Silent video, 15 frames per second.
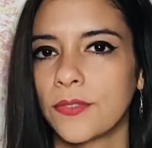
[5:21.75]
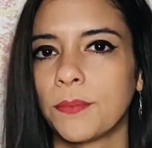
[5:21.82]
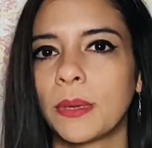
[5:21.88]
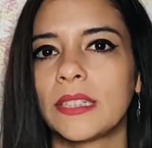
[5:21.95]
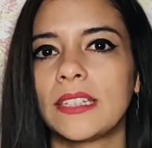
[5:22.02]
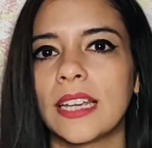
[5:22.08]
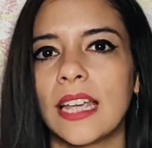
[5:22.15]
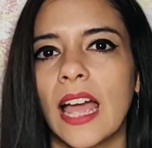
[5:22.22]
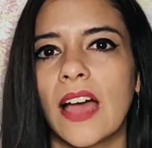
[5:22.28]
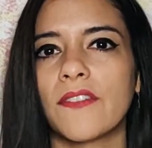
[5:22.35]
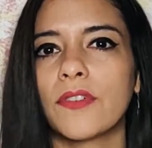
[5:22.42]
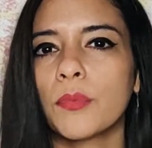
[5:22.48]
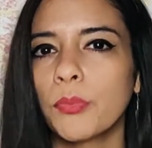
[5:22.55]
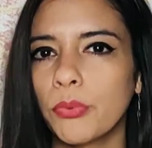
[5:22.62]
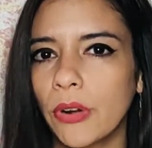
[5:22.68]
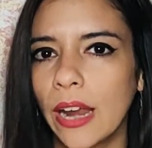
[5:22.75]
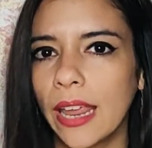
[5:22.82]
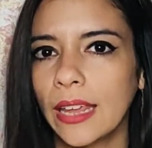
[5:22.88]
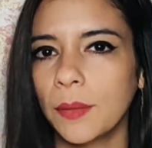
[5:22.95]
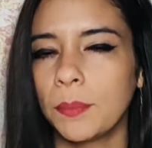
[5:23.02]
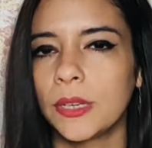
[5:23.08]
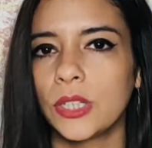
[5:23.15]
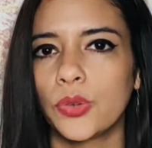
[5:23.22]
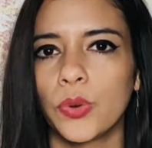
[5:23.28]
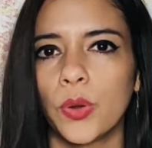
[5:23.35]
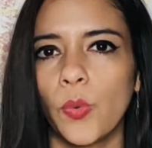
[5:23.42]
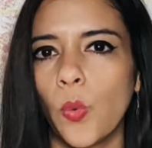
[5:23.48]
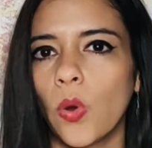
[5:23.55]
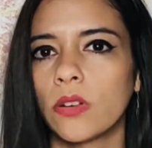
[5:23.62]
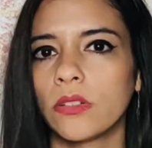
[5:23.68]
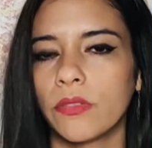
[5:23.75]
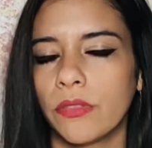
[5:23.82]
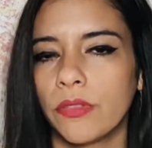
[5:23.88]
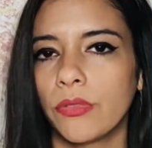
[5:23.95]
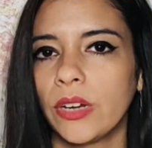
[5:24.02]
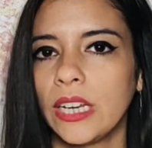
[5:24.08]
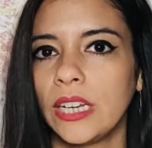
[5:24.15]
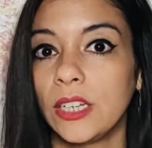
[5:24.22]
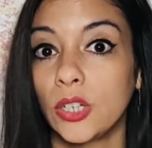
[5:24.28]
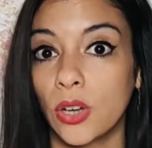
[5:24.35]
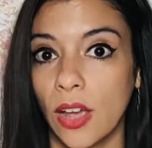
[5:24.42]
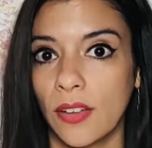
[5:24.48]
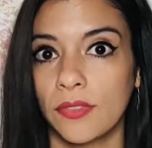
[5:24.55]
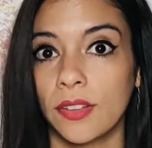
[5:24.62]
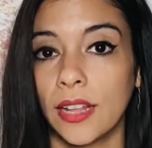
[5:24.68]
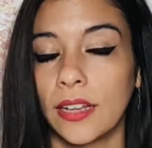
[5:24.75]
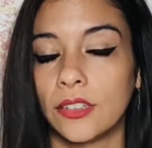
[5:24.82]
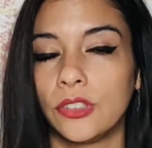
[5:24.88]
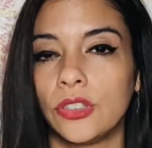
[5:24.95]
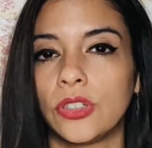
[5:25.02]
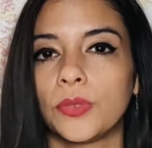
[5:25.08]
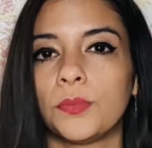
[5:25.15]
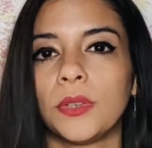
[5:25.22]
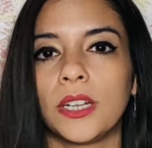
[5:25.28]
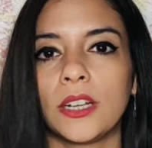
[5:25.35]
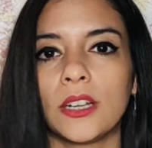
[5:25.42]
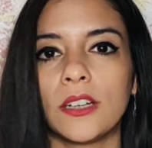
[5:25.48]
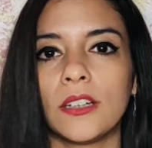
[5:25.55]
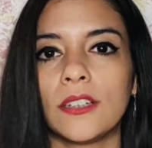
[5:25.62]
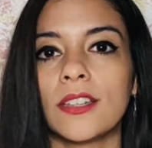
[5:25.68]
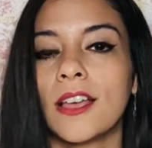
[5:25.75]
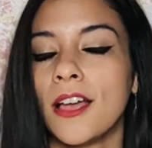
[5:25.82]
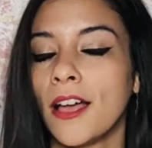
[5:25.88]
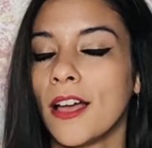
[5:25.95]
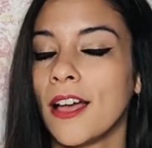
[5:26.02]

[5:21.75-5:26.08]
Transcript: But they have a break between 1 and 3 to have lunch because,